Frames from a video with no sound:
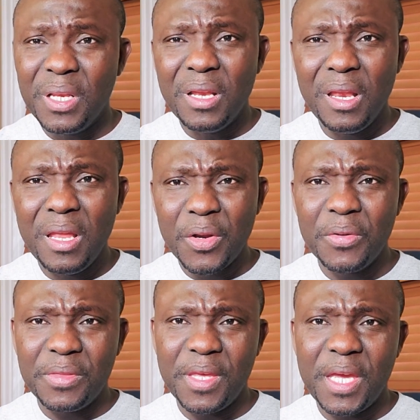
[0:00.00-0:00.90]

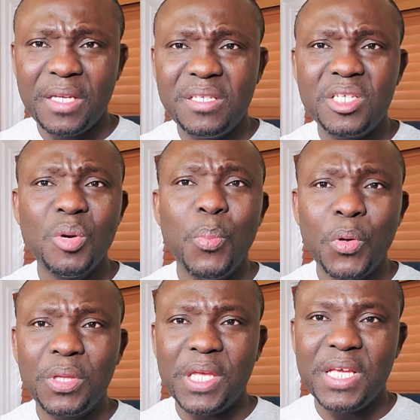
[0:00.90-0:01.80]
Little things,
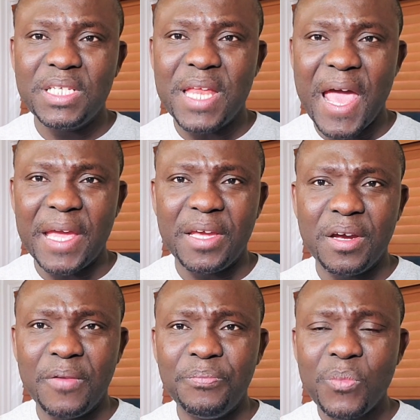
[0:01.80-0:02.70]
simple things like
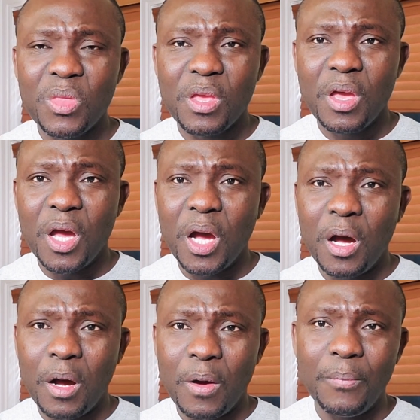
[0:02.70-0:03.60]

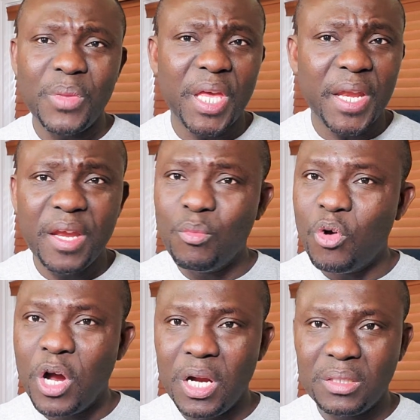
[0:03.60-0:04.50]
eating
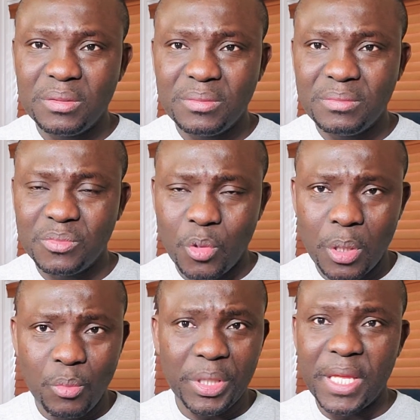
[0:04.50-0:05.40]
well,
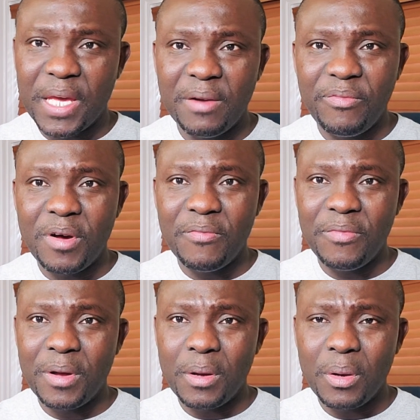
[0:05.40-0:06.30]
with the help
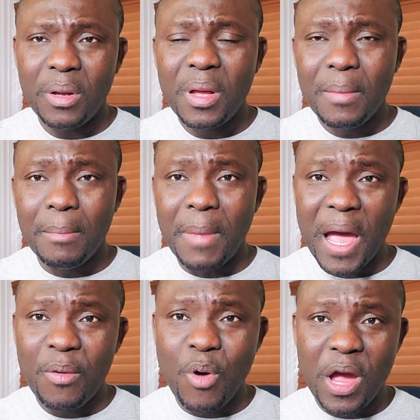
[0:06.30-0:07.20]
of
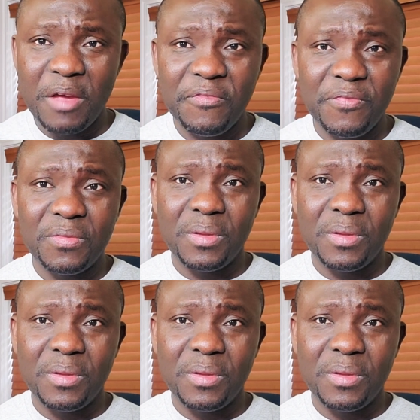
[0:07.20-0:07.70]
my wife.